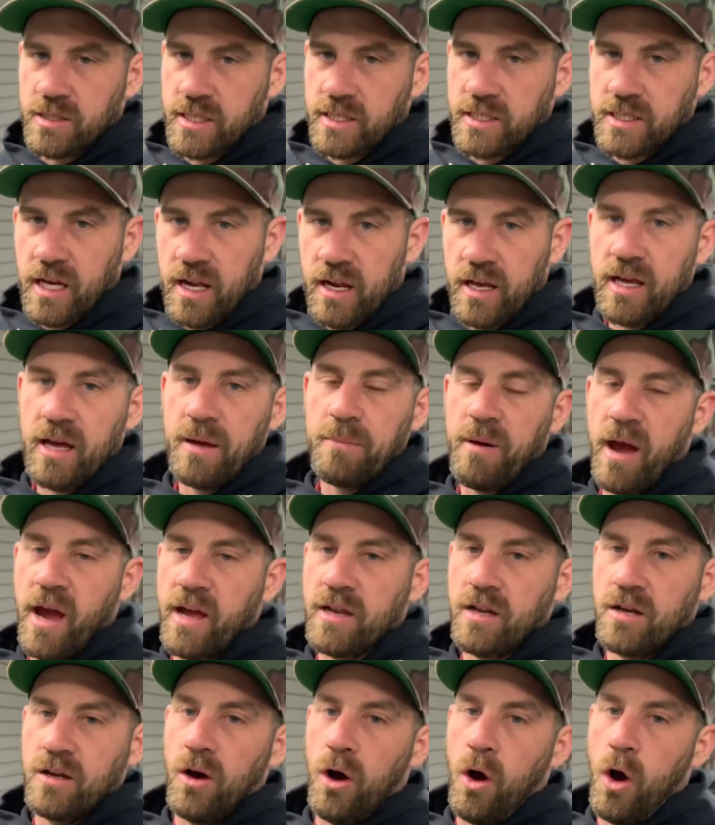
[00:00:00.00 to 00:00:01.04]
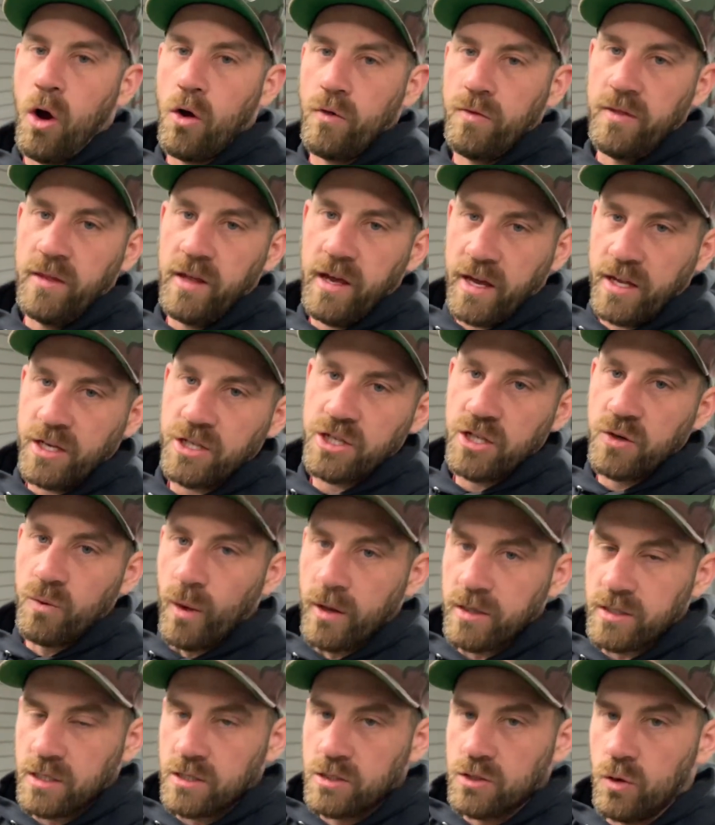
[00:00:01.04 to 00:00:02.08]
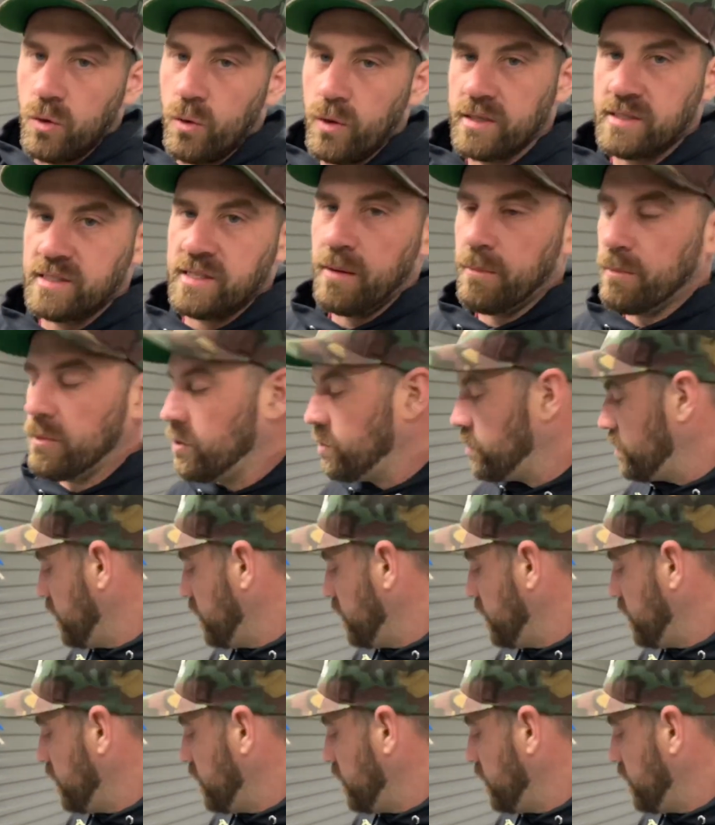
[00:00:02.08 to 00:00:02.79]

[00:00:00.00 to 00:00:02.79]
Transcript: it's going to get painted on the engine once it's all assembled.